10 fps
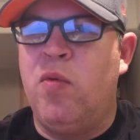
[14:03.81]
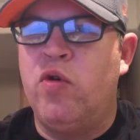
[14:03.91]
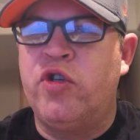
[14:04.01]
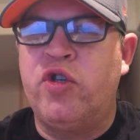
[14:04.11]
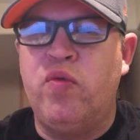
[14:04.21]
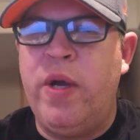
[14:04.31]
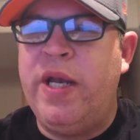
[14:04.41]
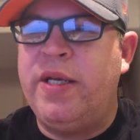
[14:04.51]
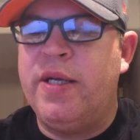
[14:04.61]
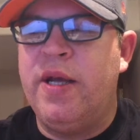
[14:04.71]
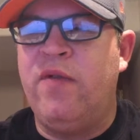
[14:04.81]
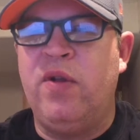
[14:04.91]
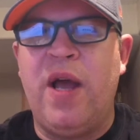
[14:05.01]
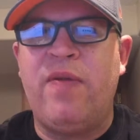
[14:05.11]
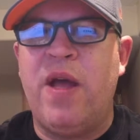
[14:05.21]
more sweet, if
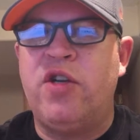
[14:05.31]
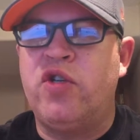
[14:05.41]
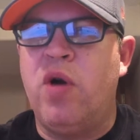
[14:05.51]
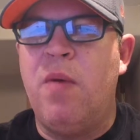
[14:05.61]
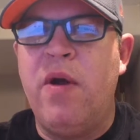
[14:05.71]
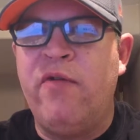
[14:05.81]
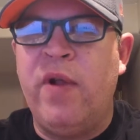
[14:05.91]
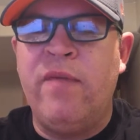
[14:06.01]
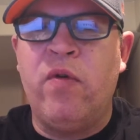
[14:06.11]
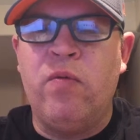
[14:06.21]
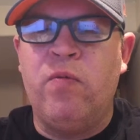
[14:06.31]
you like that strawberry flavor